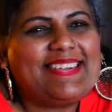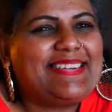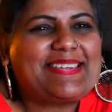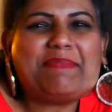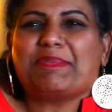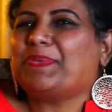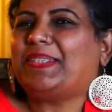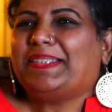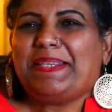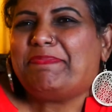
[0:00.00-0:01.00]
it comes
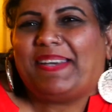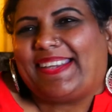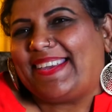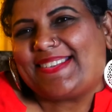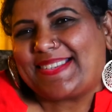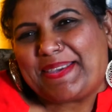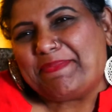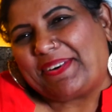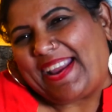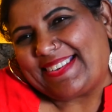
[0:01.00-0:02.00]
with a Deepa Nair as
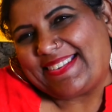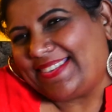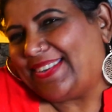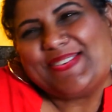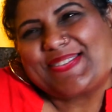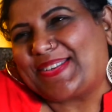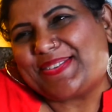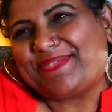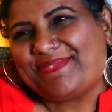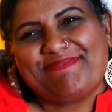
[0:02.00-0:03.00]
your brand, you know,
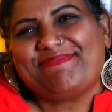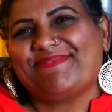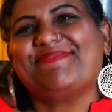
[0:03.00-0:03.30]
sort of.